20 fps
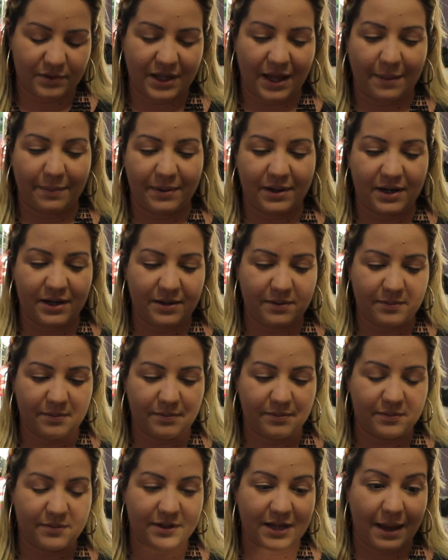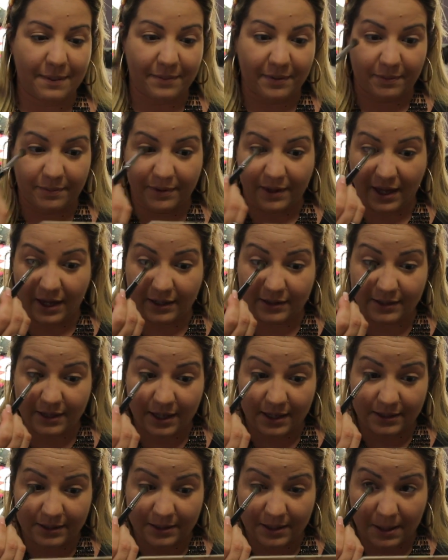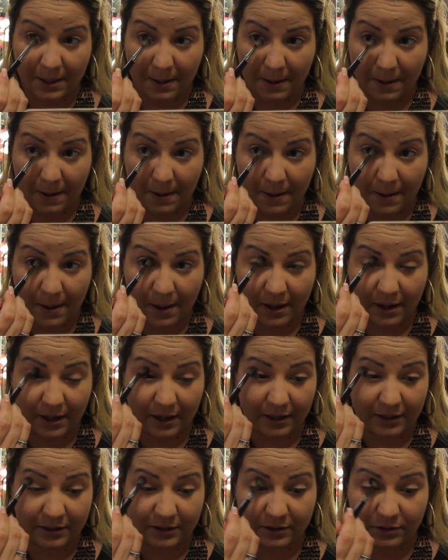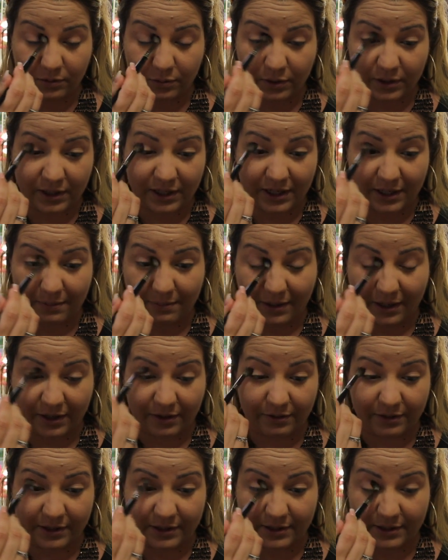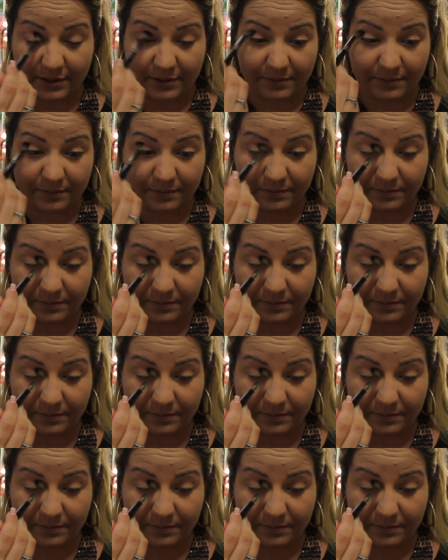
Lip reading: Dab it in, tap up the excess, and just work it in my crease.